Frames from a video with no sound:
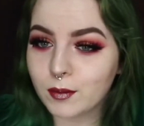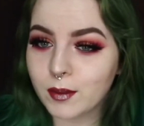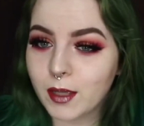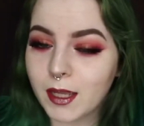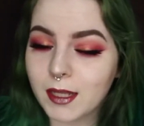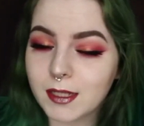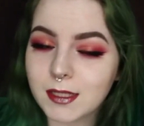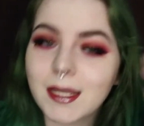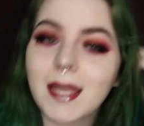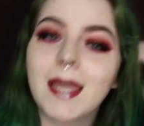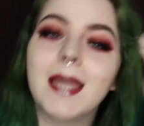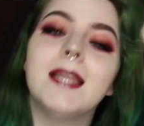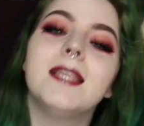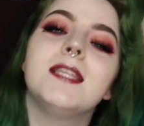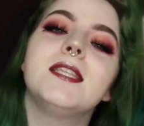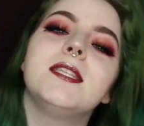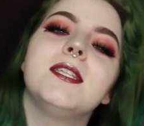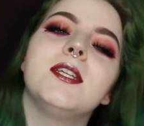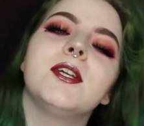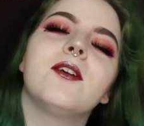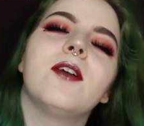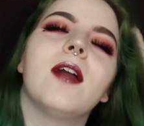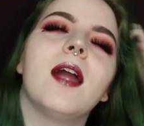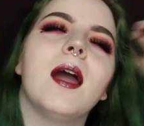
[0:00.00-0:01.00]
It's
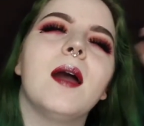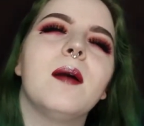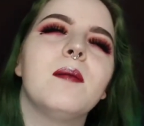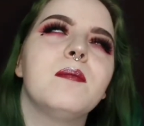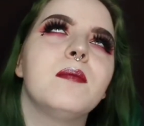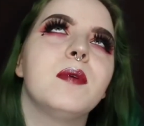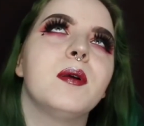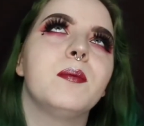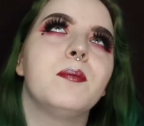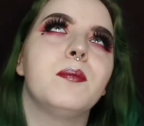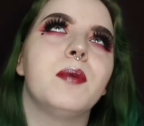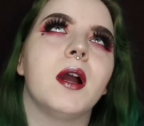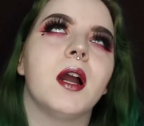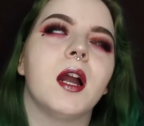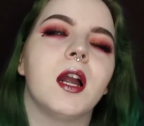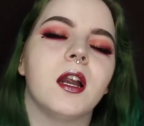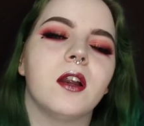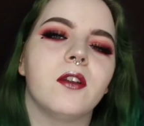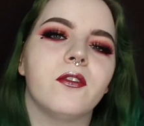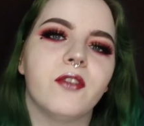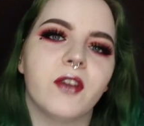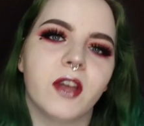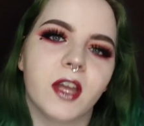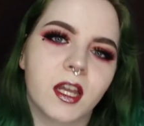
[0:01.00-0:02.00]
Instagram
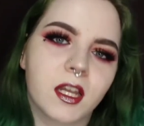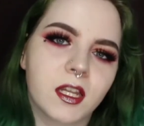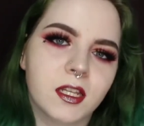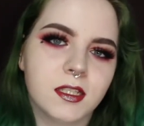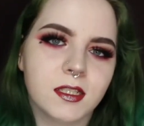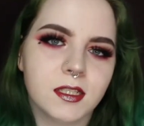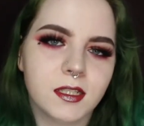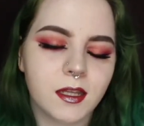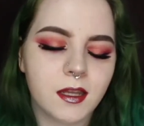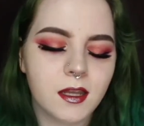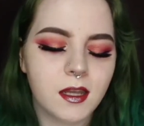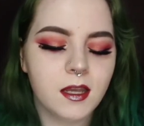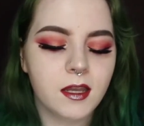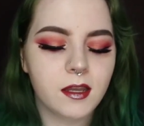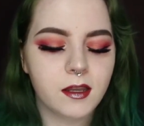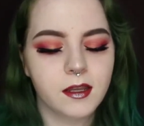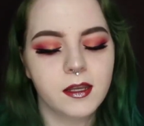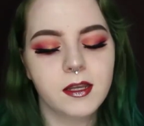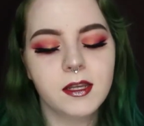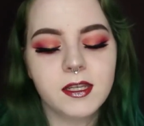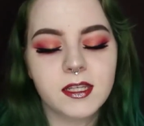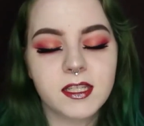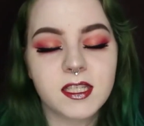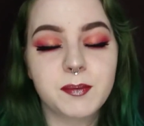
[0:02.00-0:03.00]
perfect.
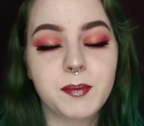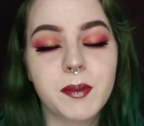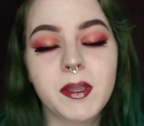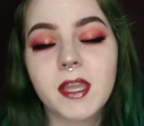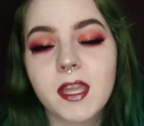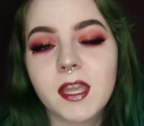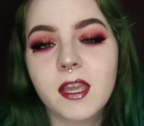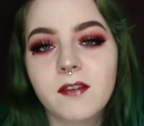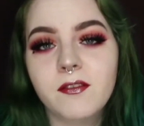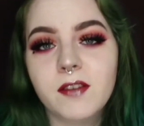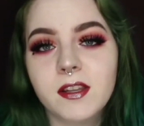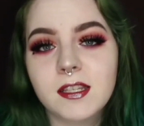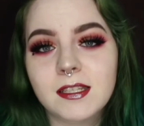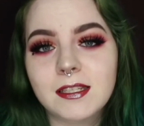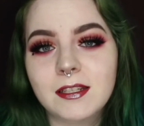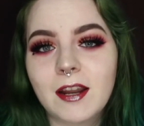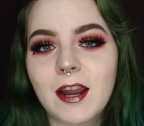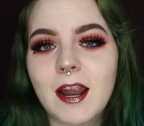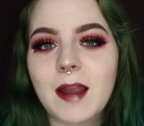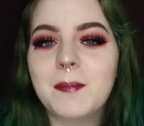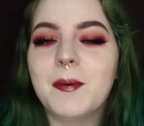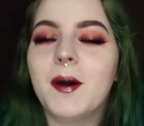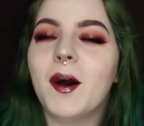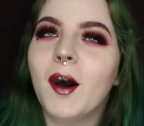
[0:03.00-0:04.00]
Speaking of
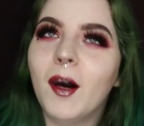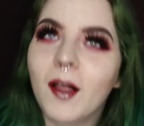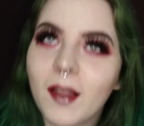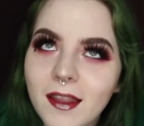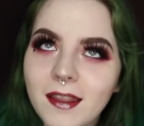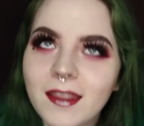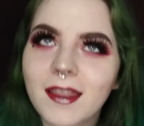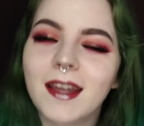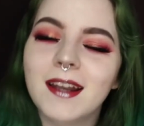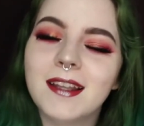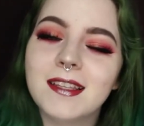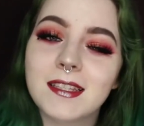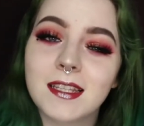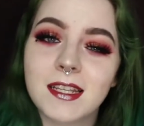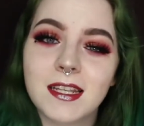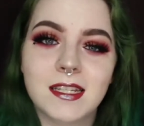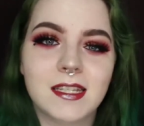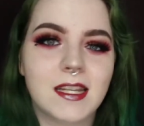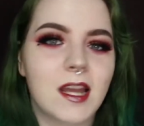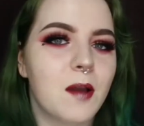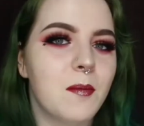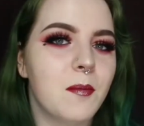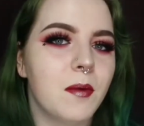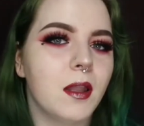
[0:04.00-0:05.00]
Instagram, all of that is linked
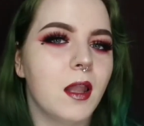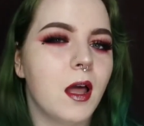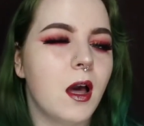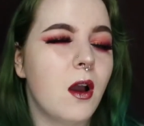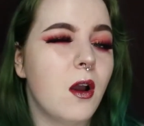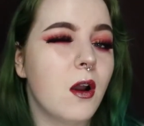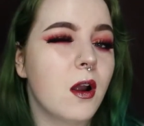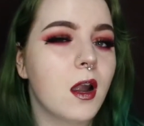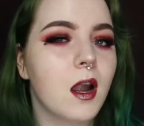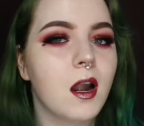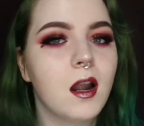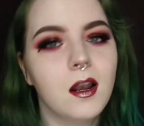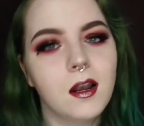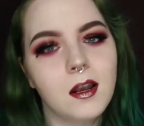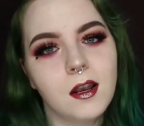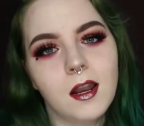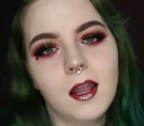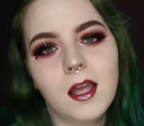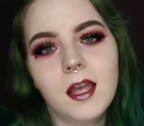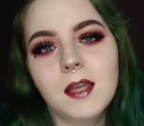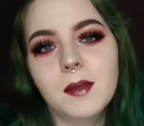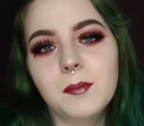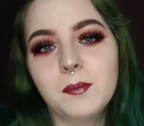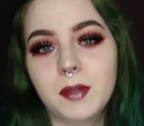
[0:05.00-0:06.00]
down below.
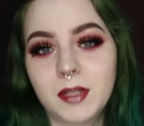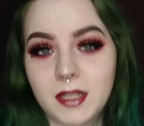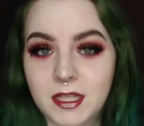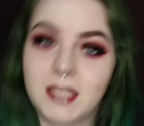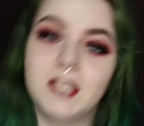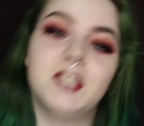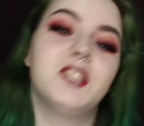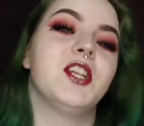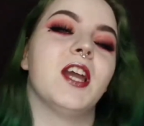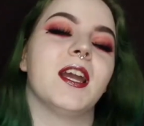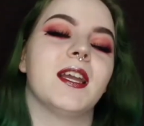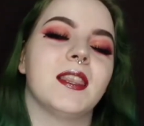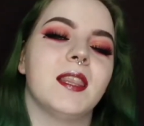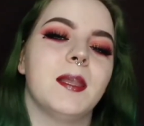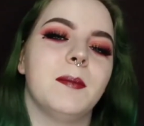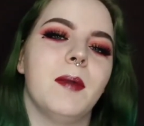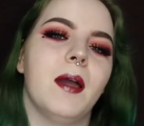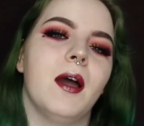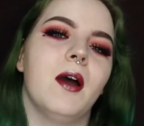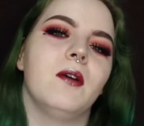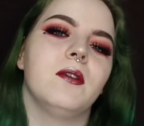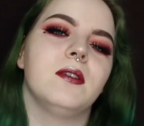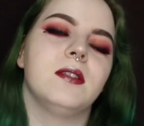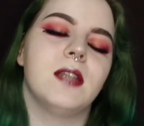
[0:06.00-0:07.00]
Please check them
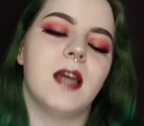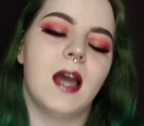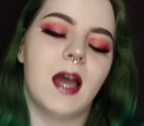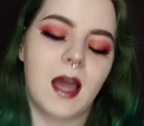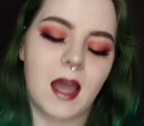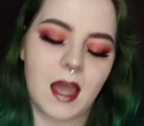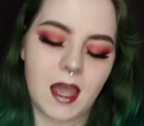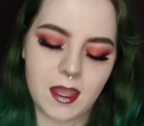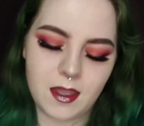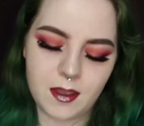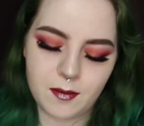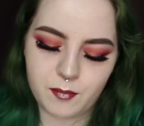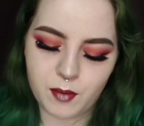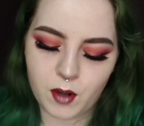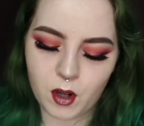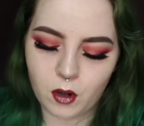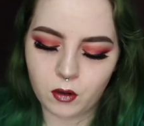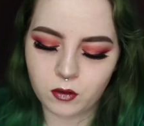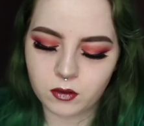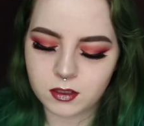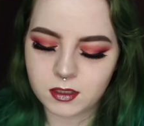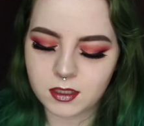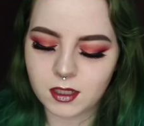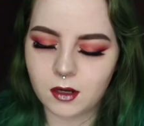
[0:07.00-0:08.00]
out. I
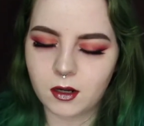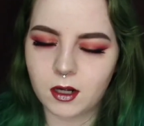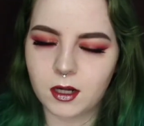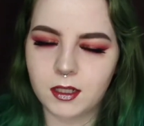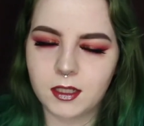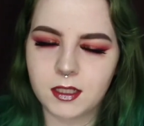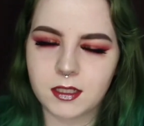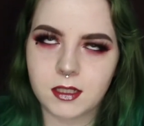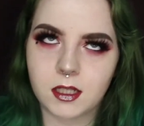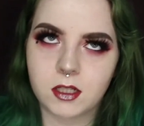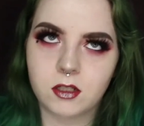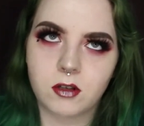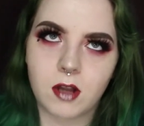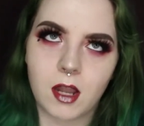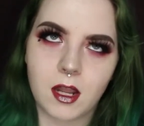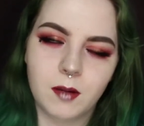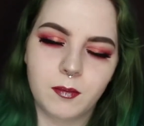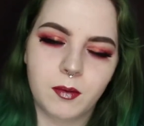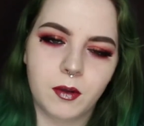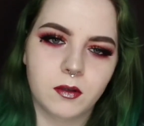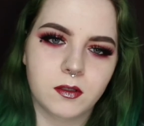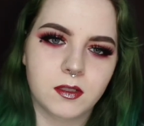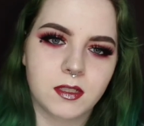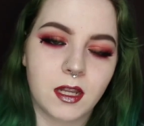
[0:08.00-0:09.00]
post, or at least I try to
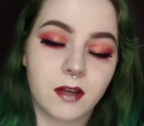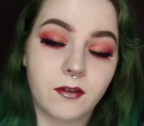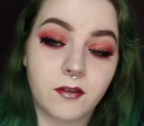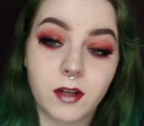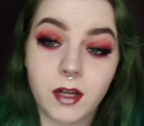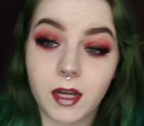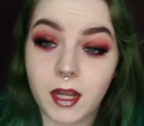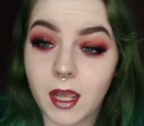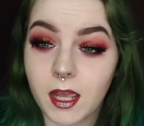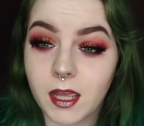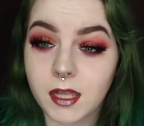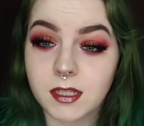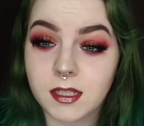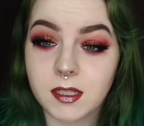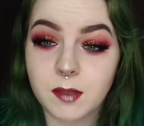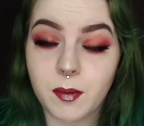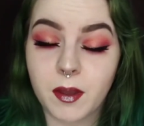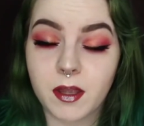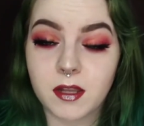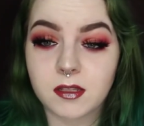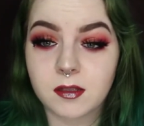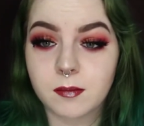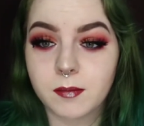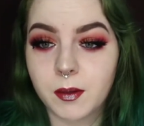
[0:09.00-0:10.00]
post every day. It
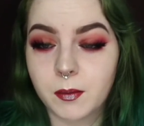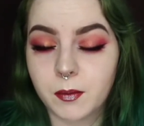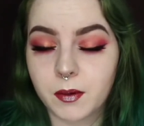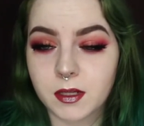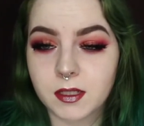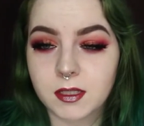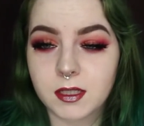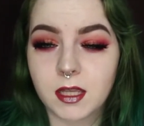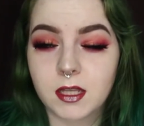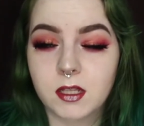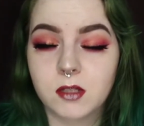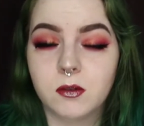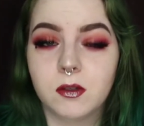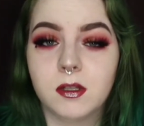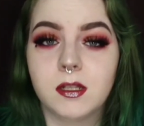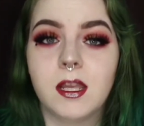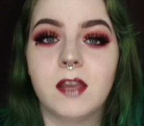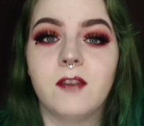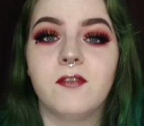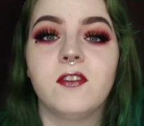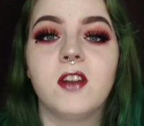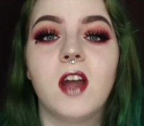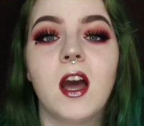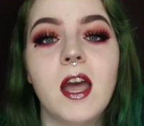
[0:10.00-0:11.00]
depends on my work schedule.
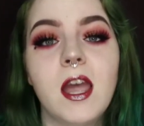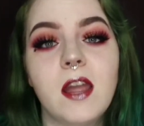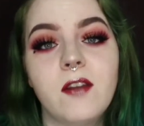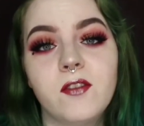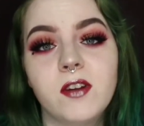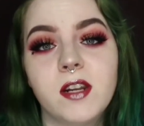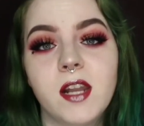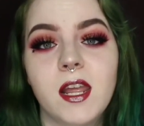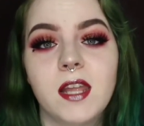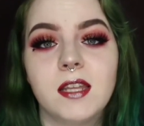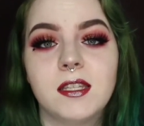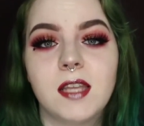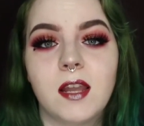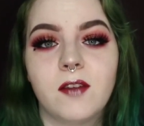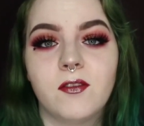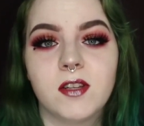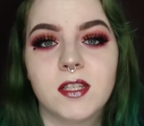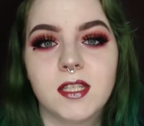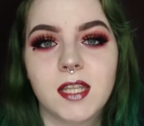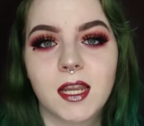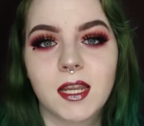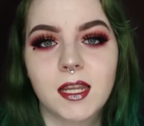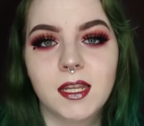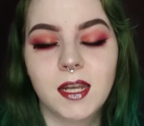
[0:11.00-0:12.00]
If not every day, it's every
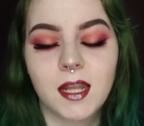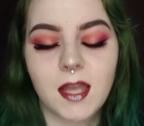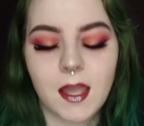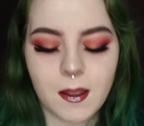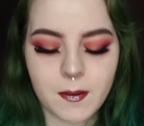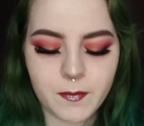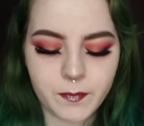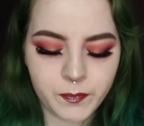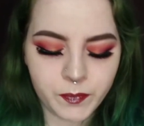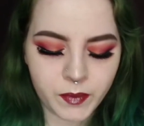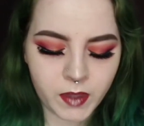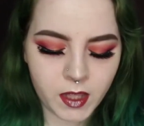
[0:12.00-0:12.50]
second day.